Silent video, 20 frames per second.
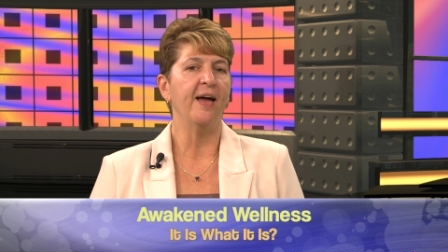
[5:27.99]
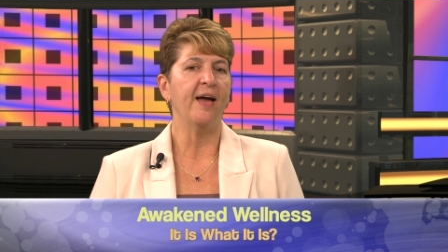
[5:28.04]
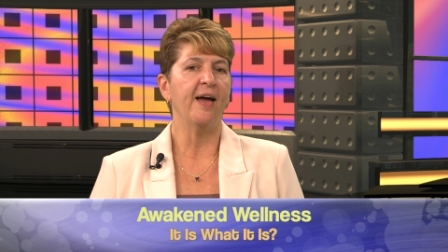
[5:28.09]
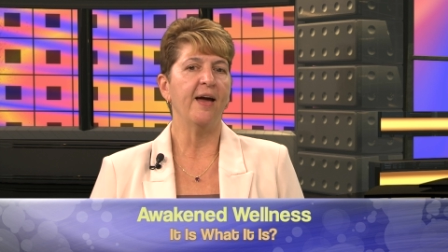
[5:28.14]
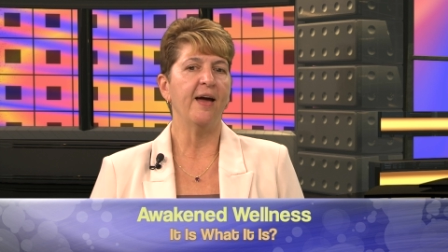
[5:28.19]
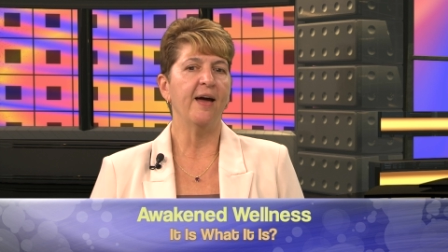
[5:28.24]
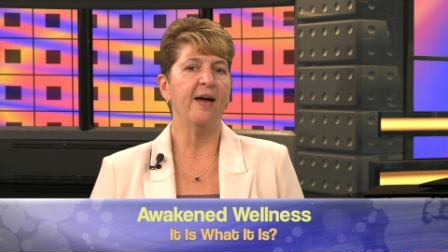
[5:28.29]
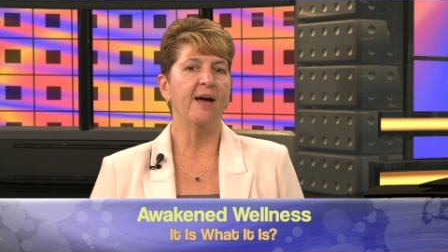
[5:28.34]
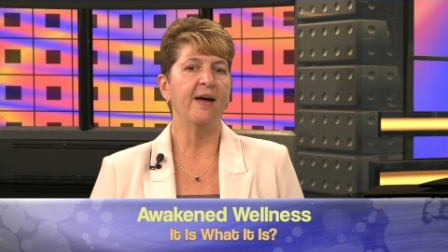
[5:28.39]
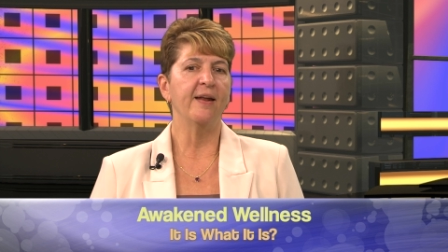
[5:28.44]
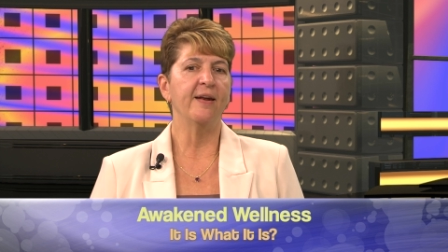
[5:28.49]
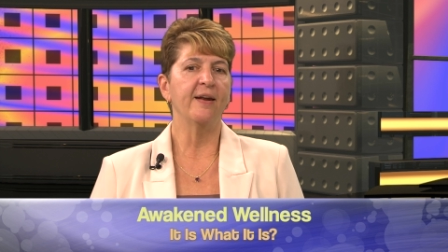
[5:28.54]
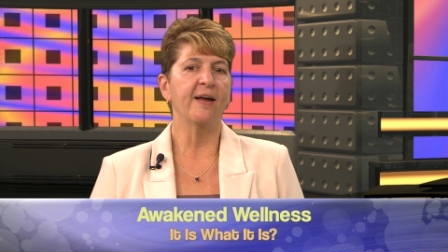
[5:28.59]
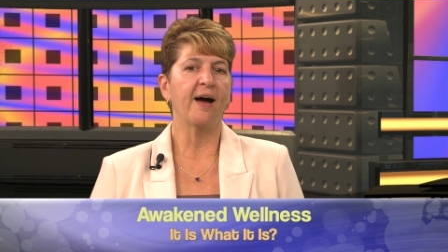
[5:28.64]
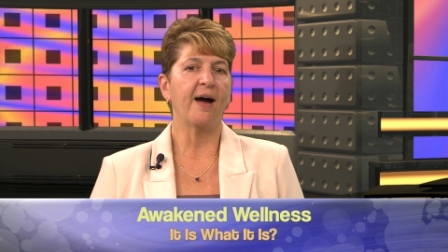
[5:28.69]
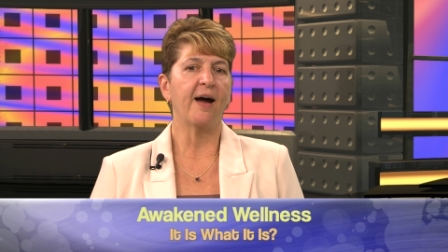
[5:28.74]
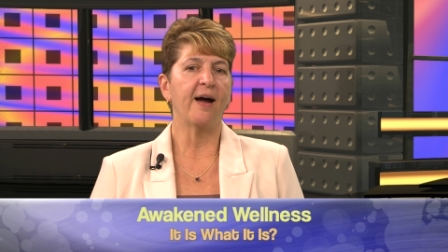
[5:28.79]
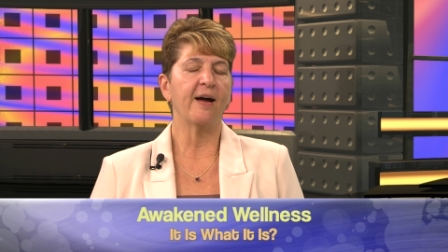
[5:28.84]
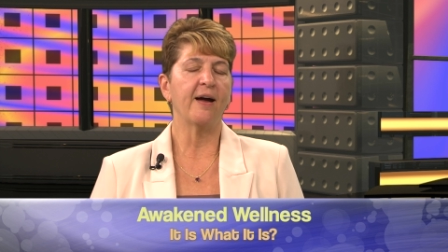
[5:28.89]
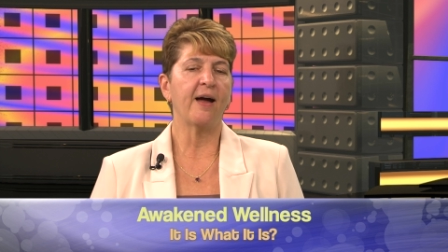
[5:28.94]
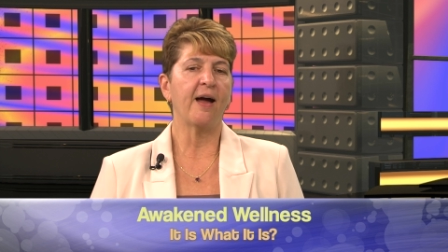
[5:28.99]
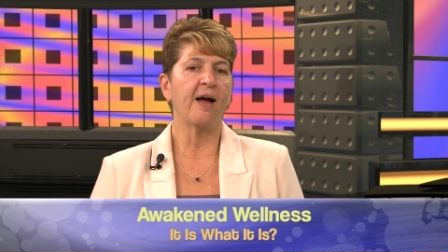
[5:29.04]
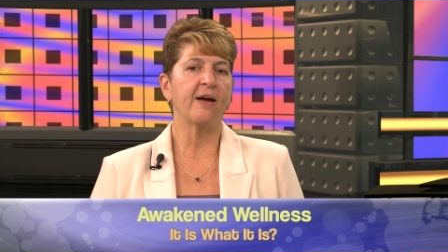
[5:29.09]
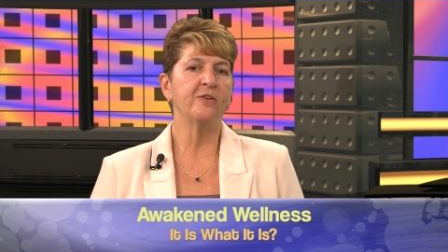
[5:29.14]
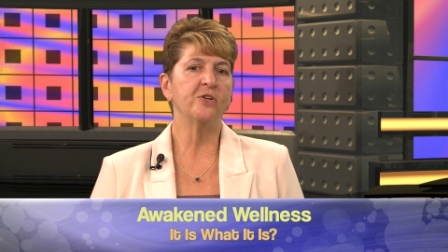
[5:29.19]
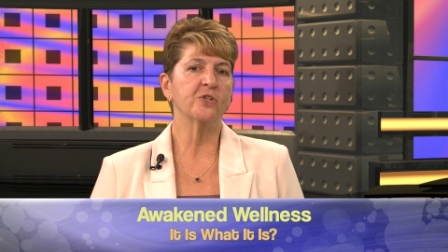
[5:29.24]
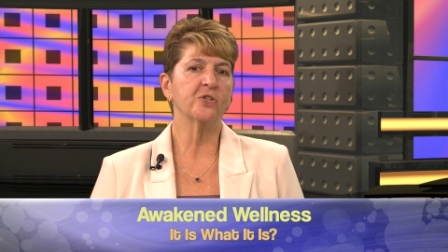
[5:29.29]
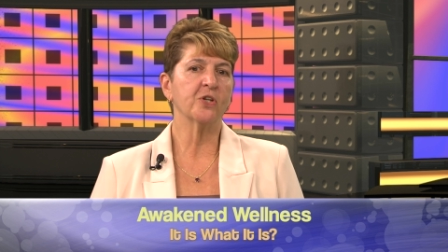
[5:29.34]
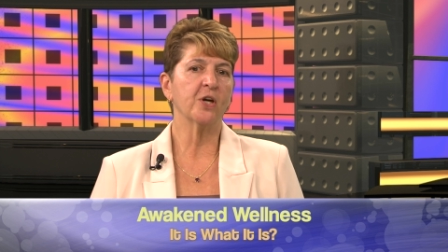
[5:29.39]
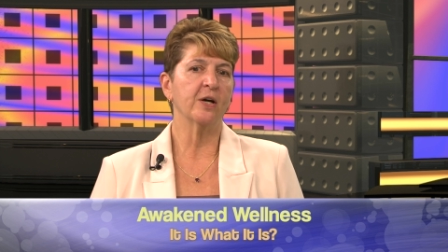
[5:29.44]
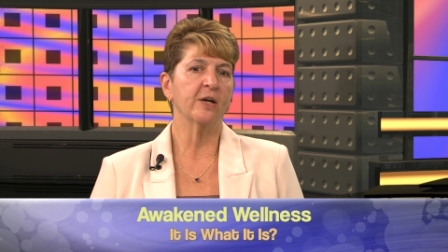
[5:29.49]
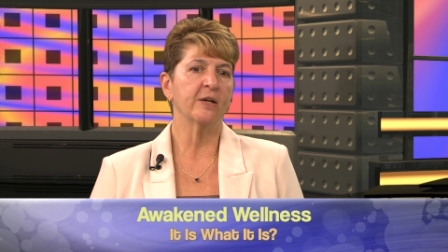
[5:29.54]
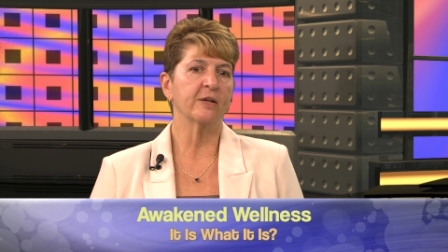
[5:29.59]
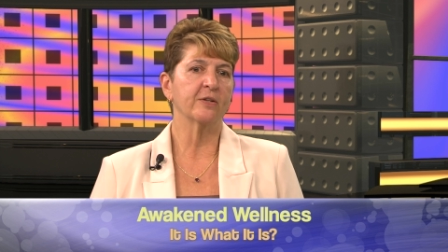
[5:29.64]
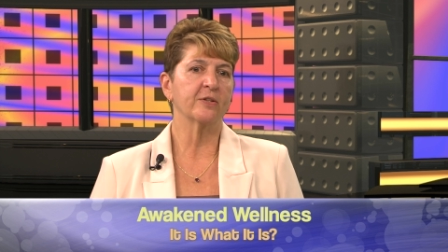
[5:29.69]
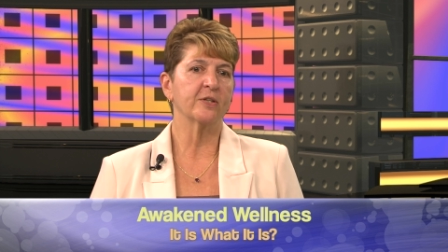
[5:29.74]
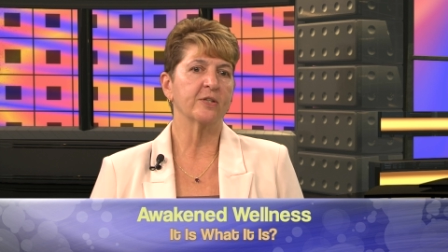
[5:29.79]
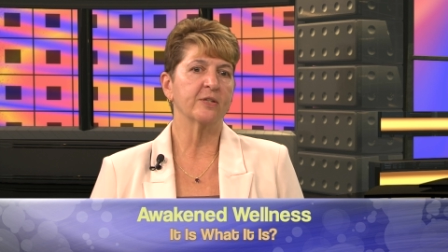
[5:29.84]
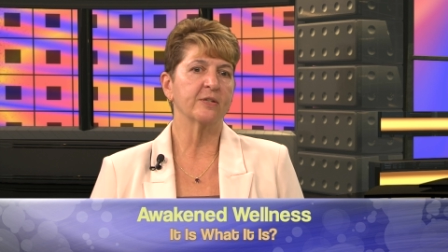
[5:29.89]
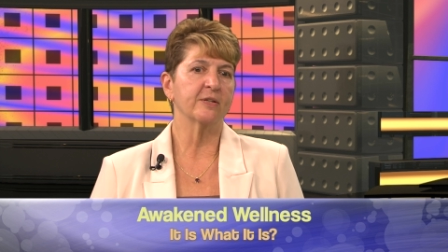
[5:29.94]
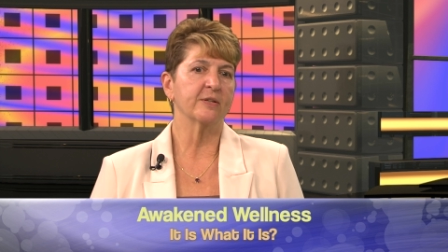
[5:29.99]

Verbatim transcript: And I just kind of,